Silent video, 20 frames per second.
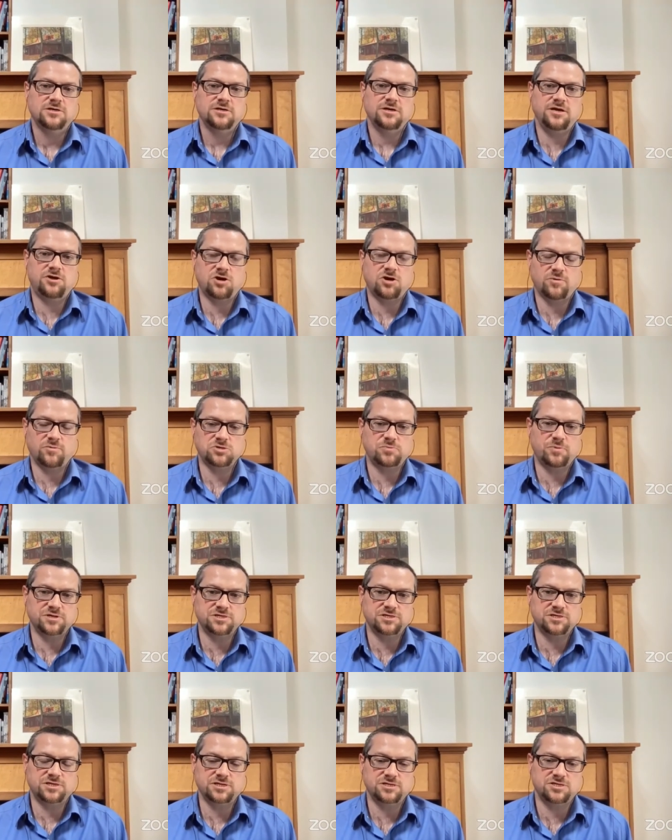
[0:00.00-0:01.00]
e commerce
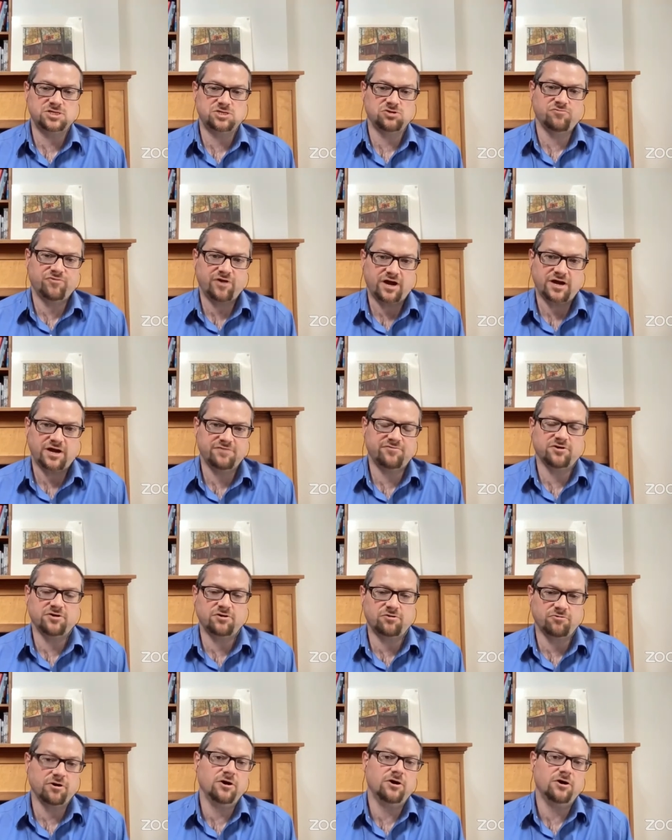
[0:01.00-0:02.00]
businesses survive or
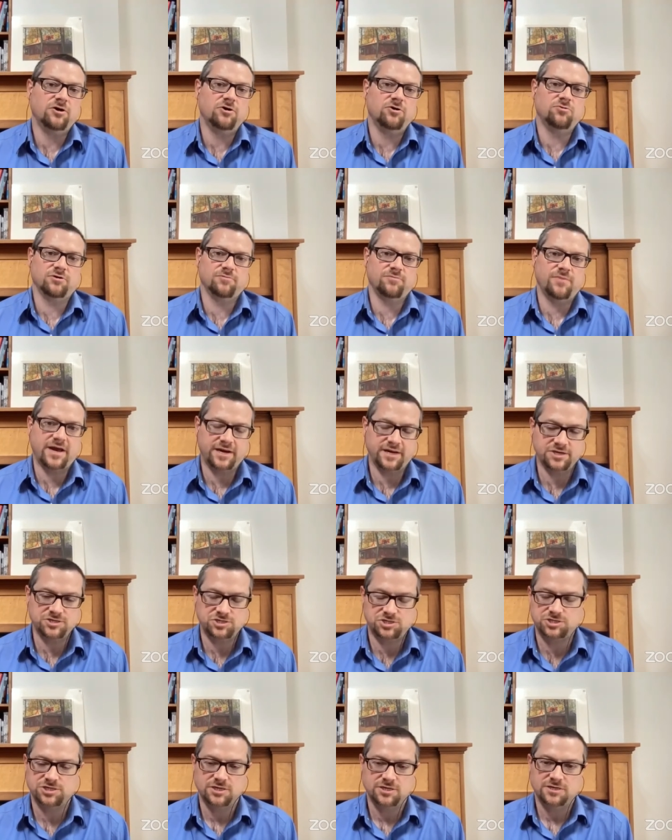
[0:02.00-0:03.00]
grow or
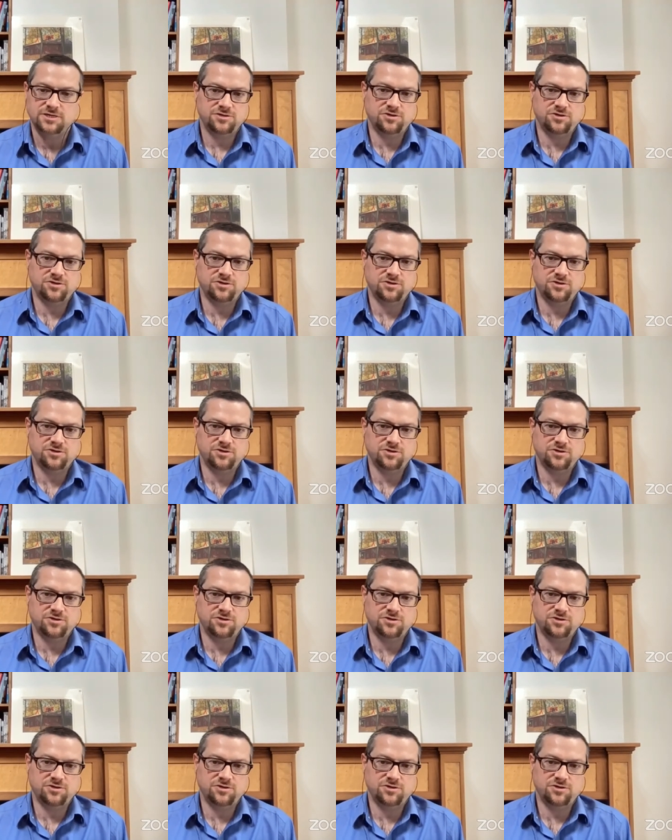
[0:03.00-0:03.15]
manage